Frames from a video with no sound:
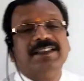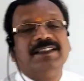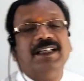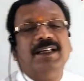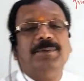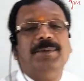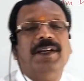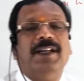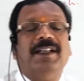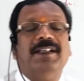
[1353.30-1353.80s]

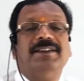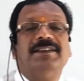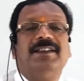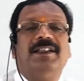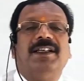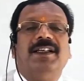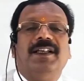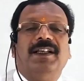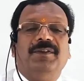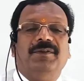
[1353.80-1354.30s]
channel JFET
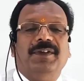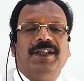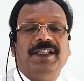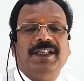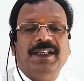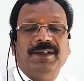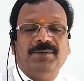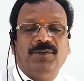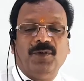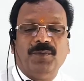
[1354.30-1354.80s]
is
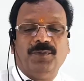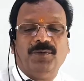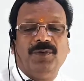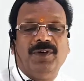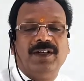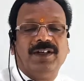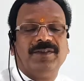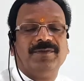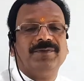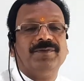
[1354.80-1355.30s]
very
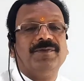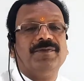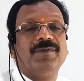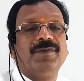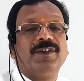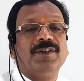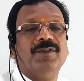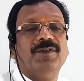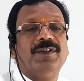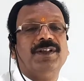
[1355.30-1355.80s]
popular.
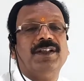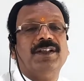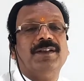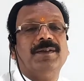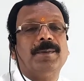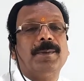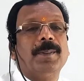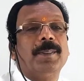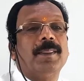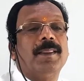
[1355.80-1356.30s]

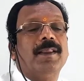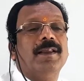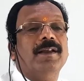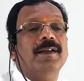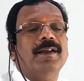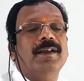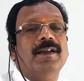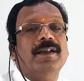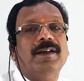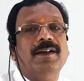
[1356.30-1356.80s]
Okay.
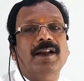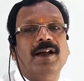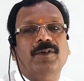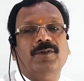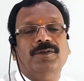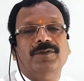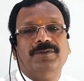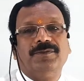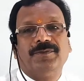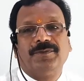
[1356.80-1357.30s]

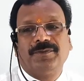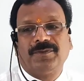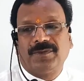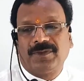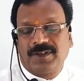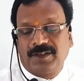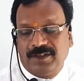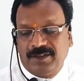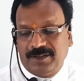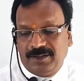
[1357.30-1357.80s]
Now
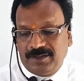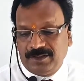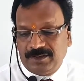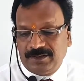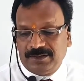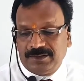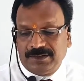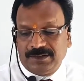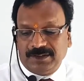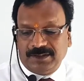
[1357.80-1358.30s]

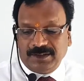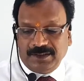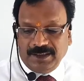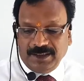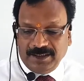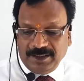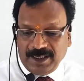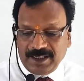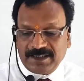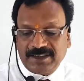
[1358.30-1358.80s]

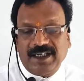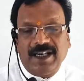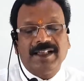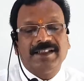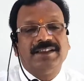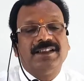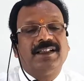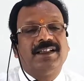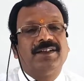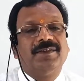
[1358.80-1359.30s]
in
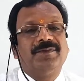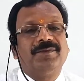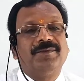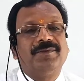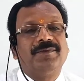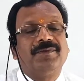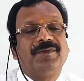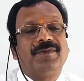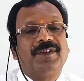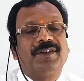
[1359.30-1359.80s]
next lecture
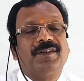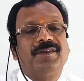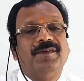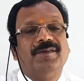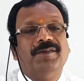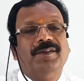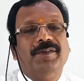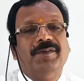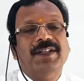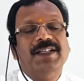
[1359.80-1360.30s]

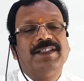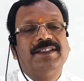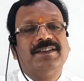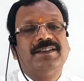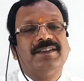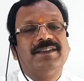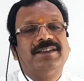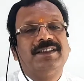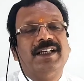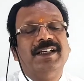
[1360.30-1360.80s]
we will
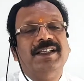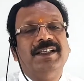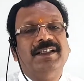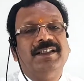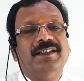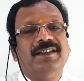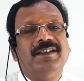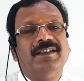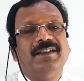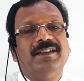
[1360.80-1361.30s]

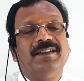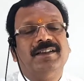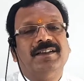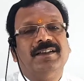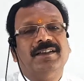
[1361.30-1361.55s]
study